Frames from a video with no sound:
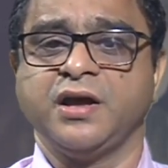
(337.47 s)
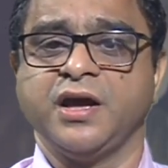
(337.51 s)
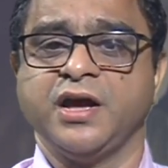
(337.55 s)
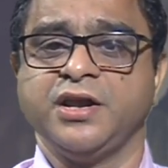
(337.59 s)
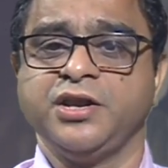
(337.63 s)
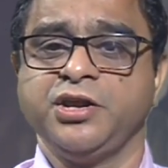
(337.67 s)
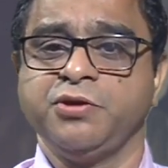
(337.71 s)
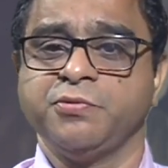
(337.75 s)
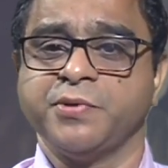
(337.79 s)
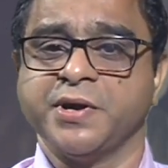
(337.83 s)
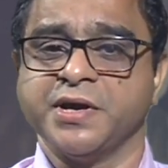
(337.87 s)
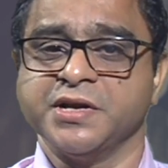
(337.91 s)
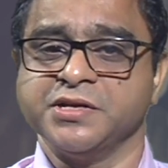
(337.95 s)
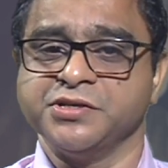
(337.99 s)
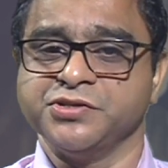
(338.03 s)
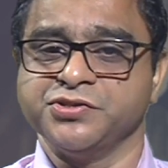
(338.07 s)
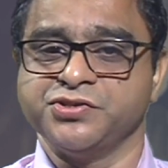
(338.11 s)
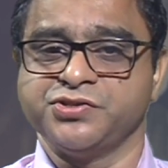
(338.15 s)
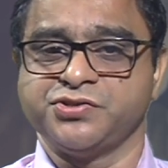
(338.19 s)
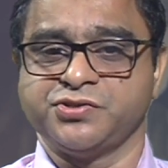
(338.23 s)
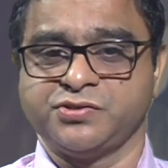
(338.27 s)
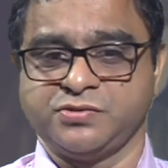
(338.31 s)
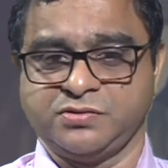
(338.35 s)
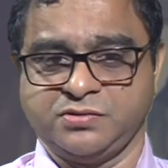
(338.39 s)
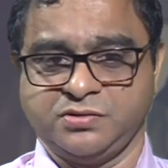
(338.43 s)
a new
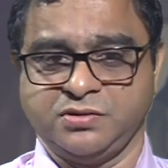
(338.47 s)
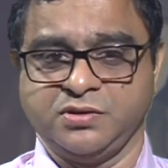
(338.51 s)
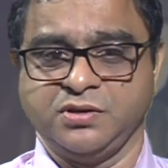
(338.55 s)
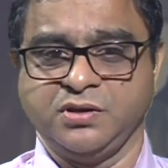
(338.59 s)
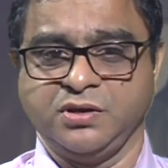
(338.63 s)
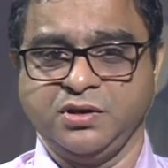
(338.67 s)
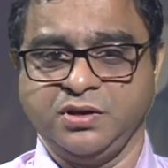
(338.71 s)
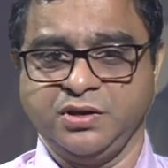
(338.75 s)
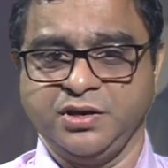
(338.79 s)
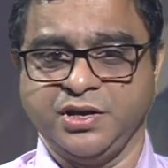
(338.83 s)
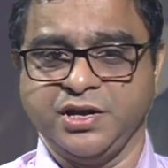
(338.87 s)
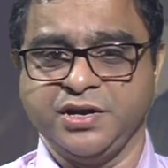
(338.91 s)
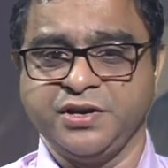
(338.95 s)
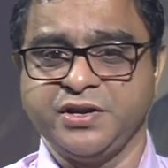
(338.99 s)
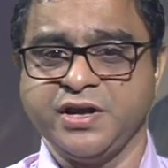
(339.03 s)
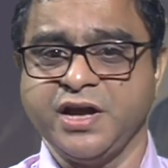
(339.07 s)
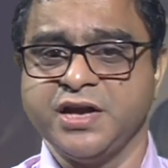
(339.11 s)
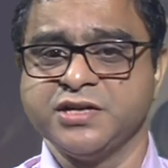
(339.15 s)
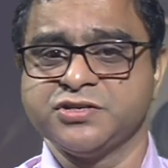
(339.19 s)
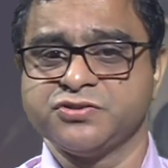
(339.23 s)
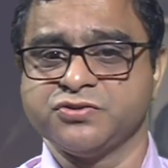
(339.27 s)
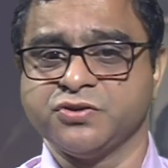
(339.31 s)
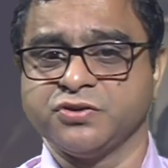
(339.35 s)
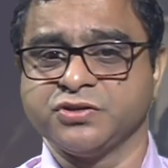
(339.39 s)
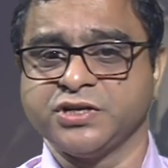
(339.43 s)
age. India
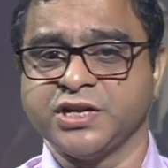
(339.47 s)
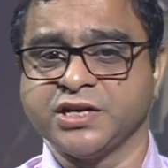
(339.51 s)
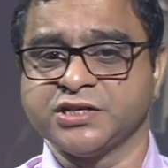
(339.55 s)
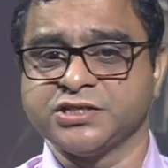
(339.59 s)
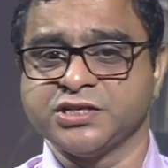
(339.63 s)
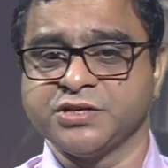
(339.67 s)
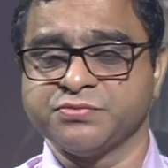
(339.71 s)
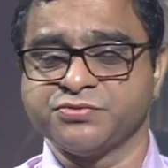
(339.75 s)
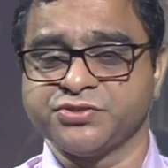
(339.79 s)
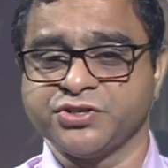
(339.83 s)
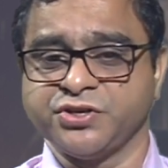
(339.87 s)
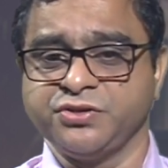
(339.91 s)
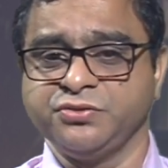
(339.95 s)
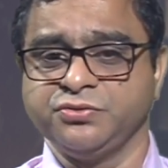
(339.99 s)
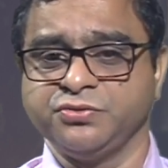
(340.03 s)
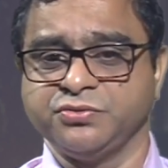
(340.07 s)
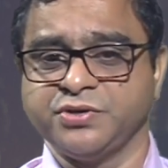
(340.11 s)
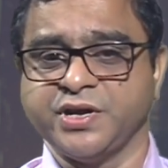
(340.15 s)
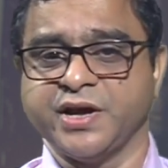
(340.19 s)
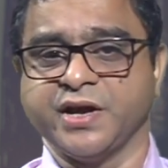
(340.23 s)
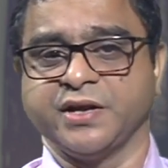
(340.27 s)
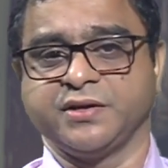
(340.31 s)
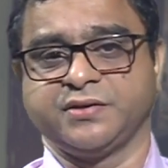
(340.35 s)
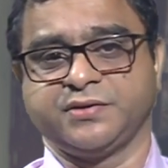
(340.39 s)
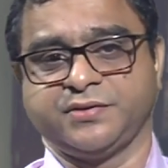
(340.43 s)
is not an exception to
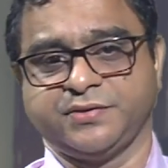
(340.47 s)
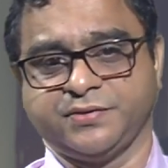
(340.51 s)
that.